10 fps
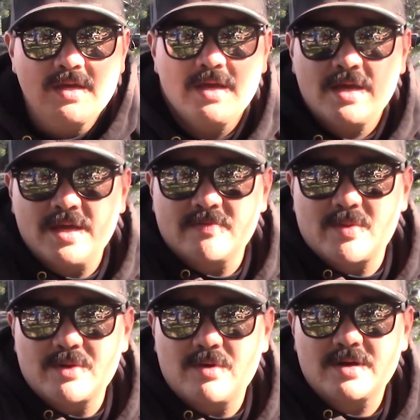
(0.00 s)
Hey
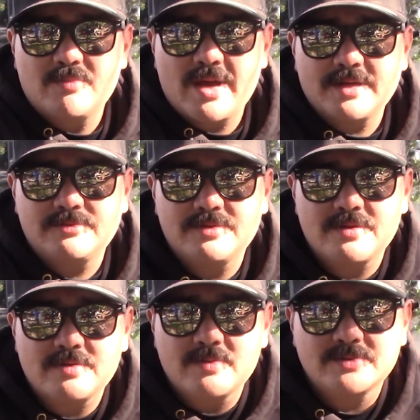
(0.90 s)
everybody, welcome back to
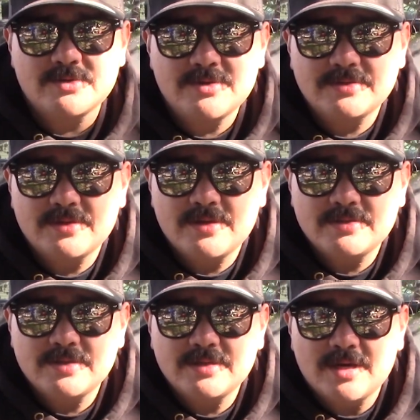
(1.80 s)
another episode of Hooked on
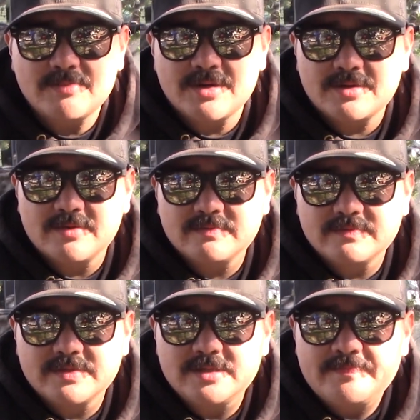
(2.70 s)
Hunting. I'm Eric
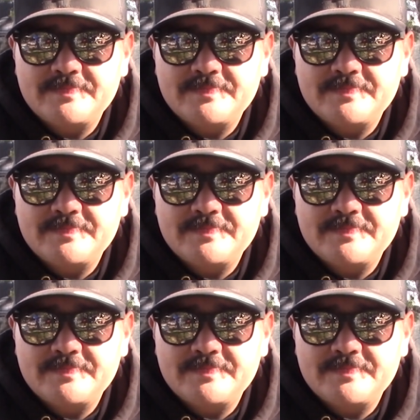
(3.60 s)
Umferville.